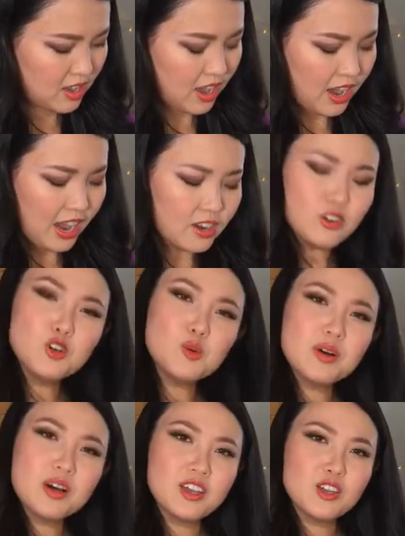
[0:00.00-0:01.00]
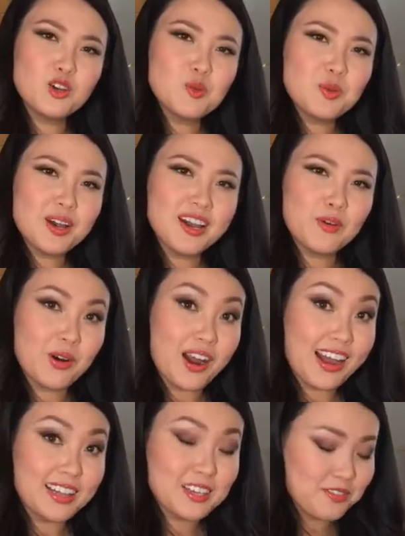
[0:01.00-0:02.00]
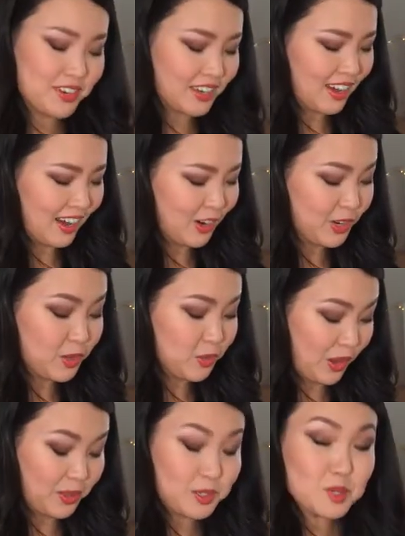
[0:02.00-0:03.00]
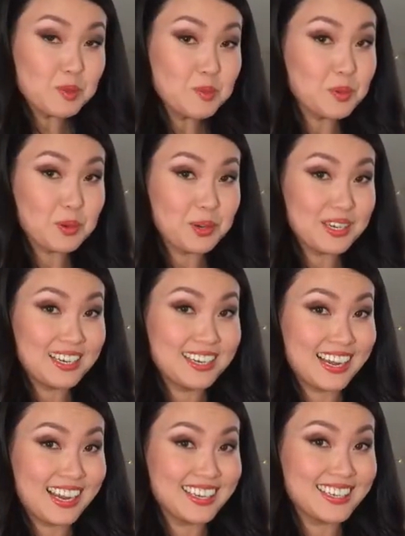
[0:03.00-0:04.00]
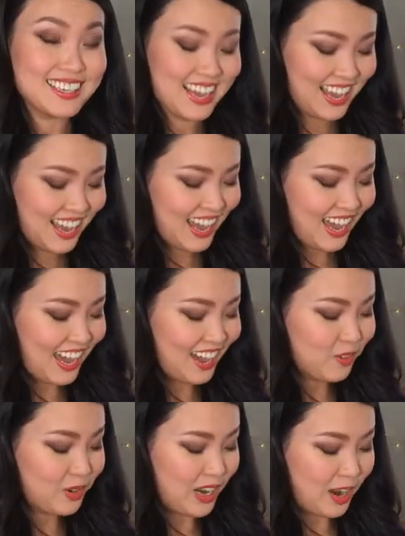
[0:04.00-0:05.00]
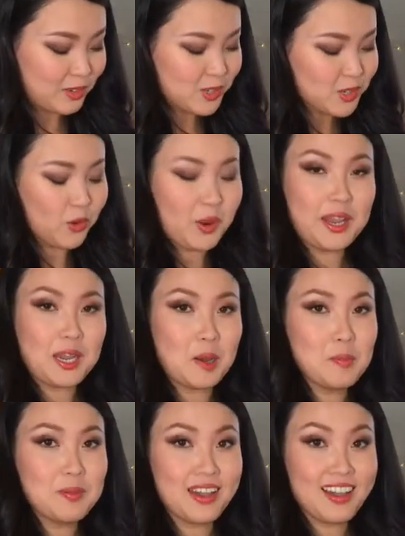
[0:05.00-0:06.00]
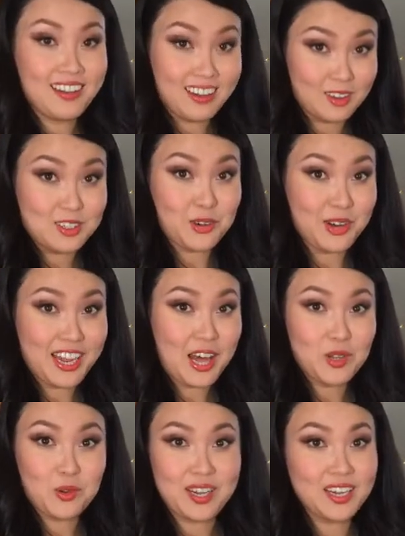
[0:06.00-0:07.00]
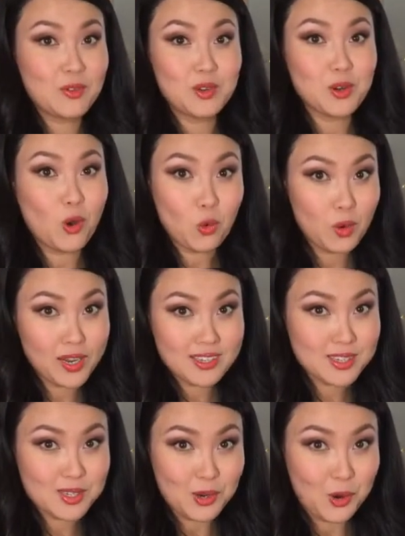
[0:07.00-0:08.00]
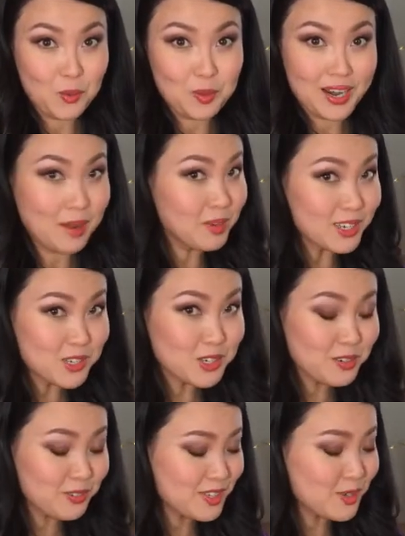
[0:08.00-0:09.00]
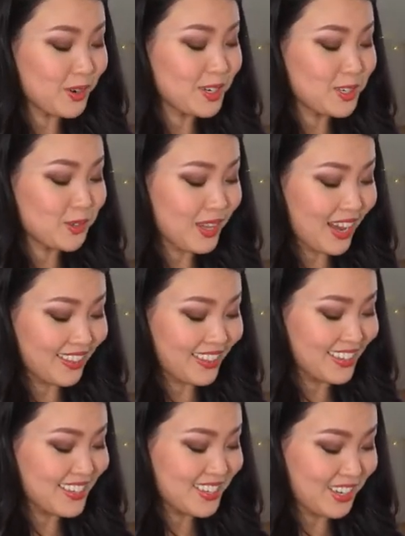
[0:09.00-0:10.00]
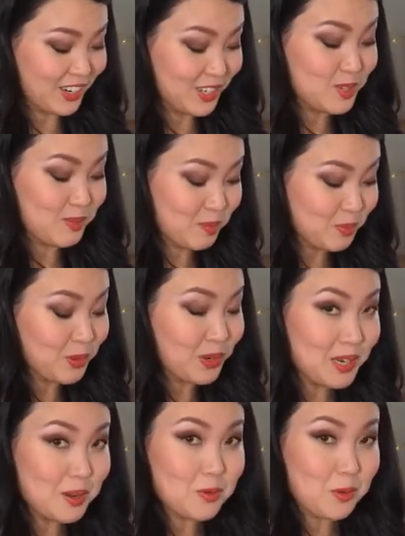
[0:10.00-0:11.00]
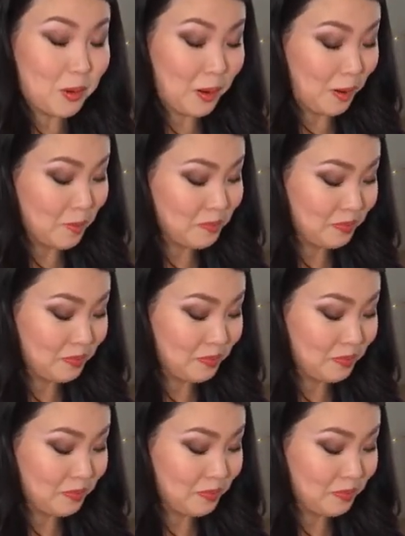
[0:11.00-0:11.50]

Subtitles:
I don't know about you, but where I live in Calgary, the weather's been pretty nice. And when I was growing up during Halloween, it would always snow, but I'm not sure if it's going to do that this year. It's been pretty warm,